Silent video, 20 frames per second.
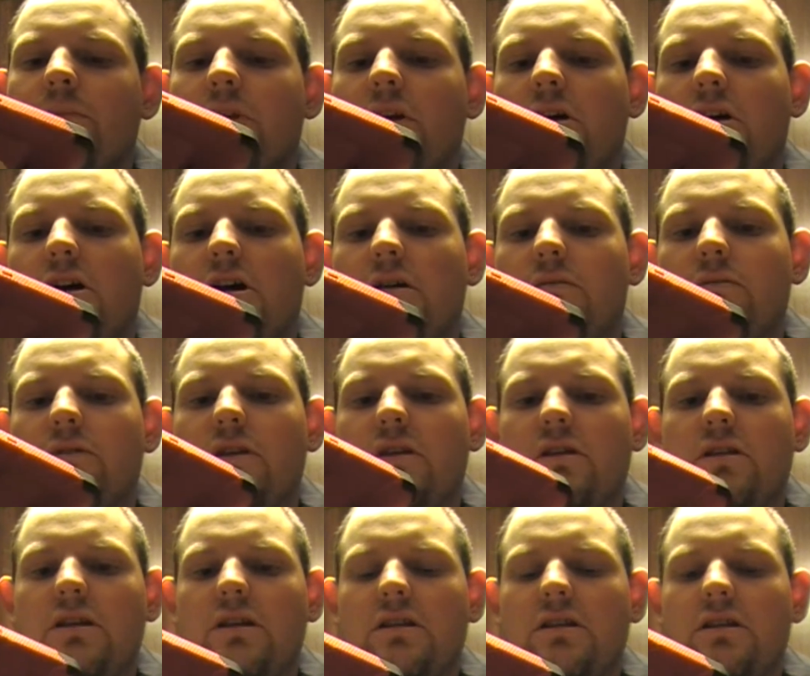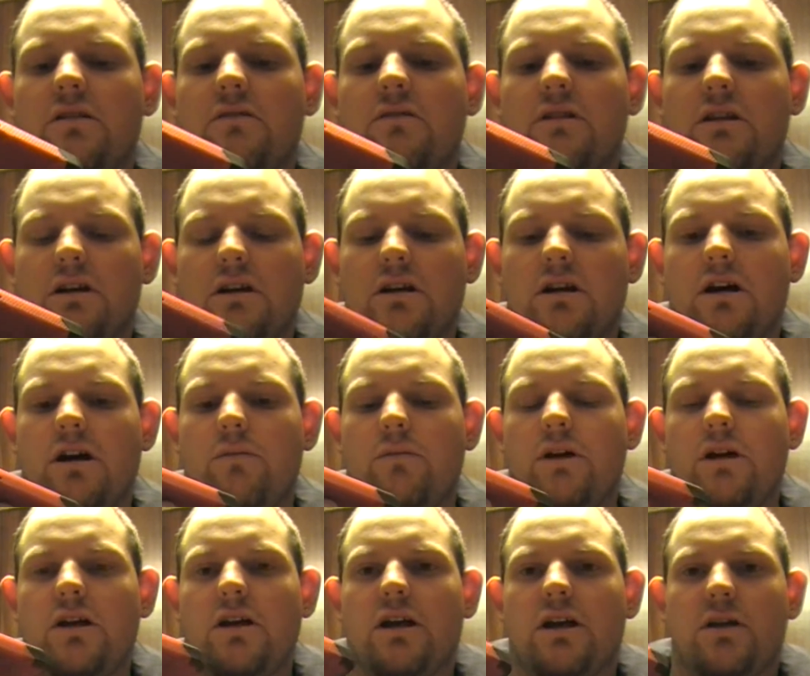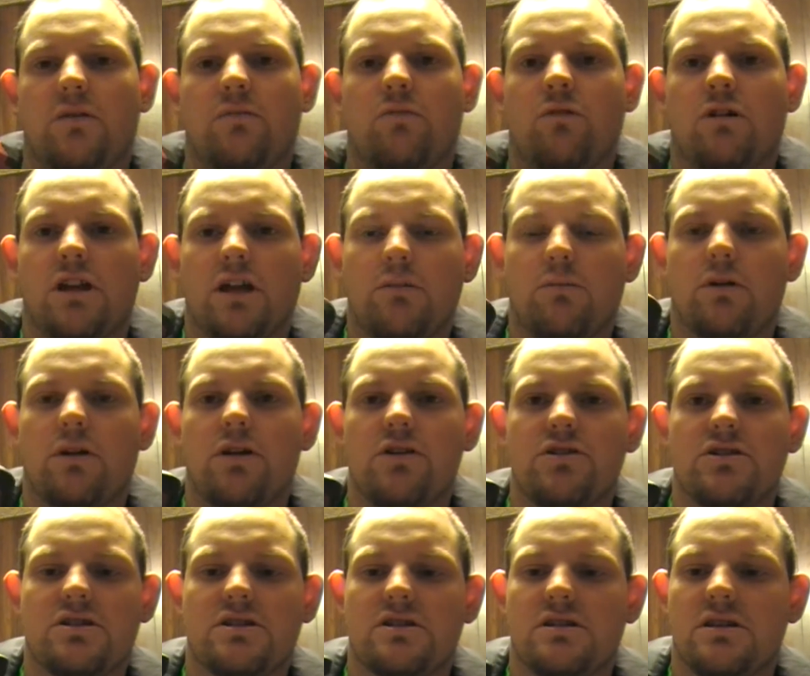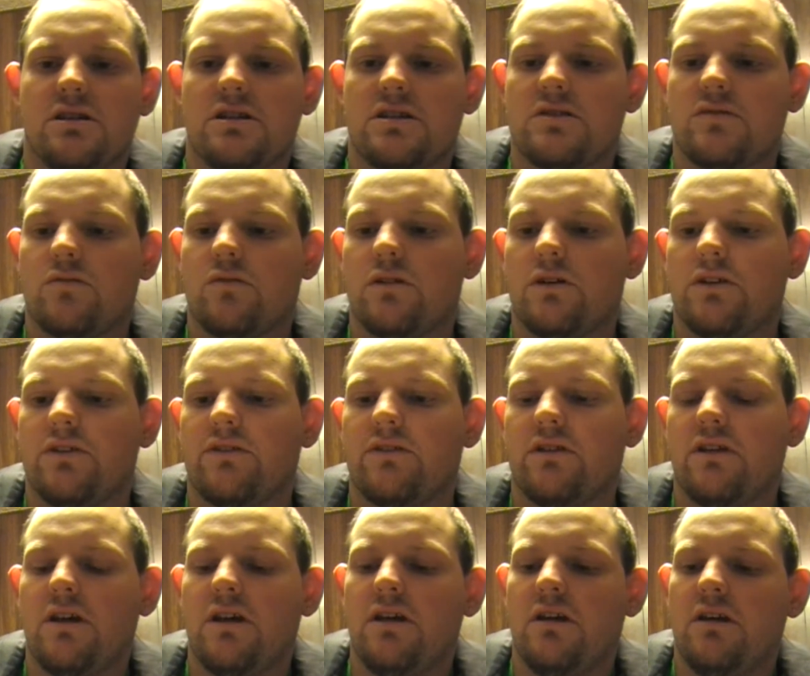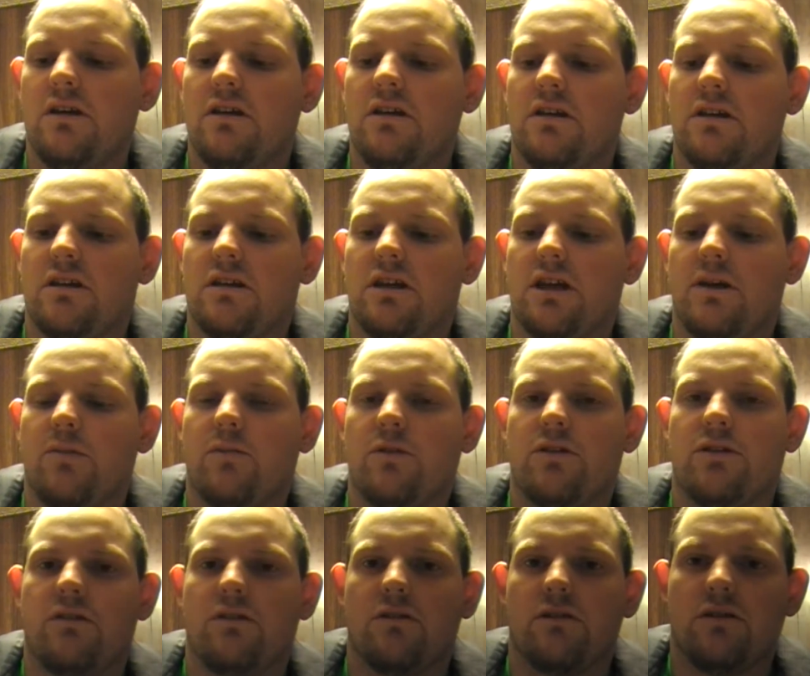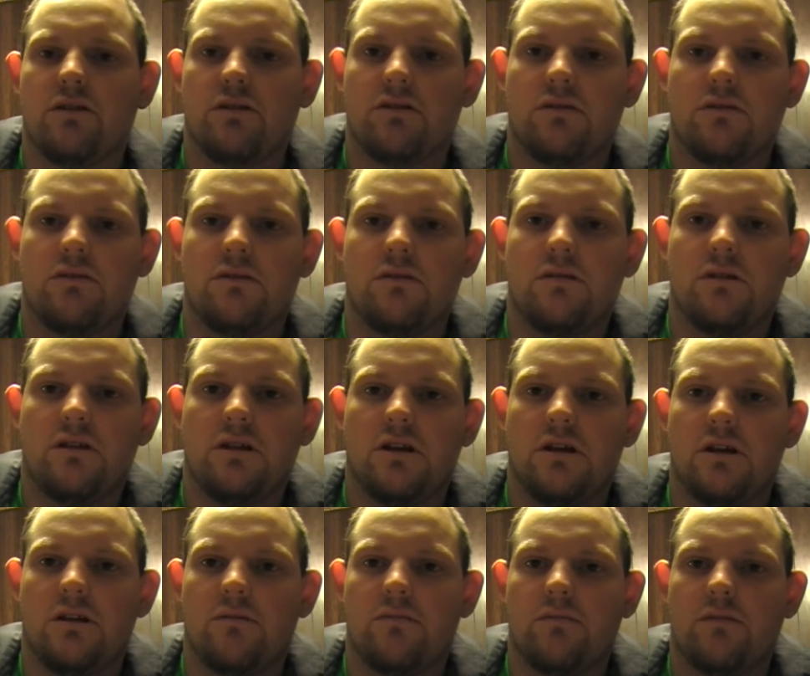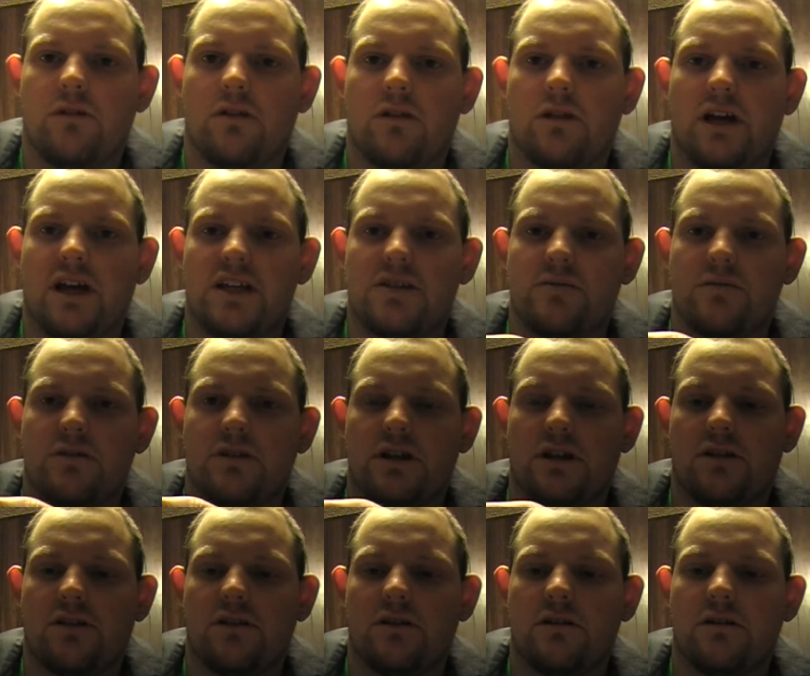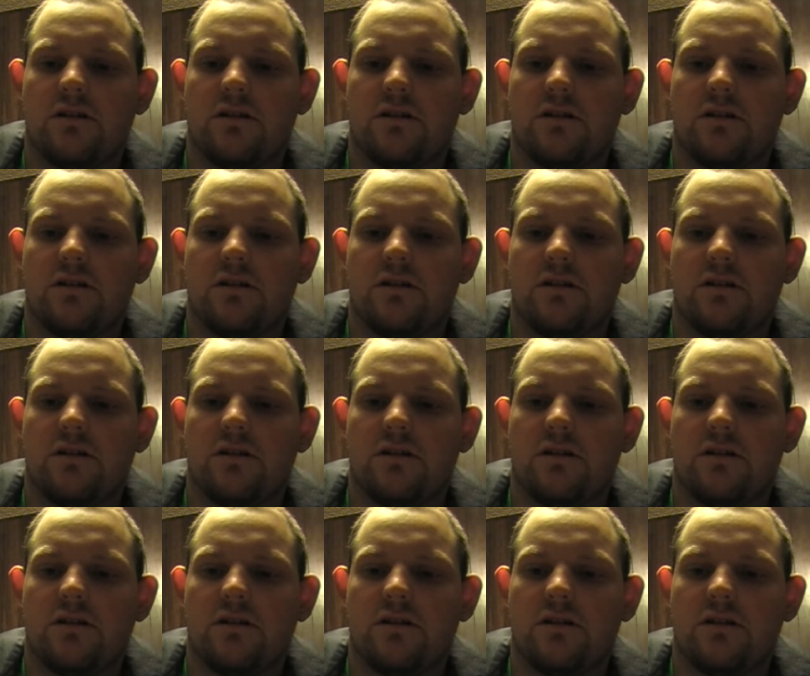Um, the thing that really caught my eye when I purchased this was it came with a little um, glass protector.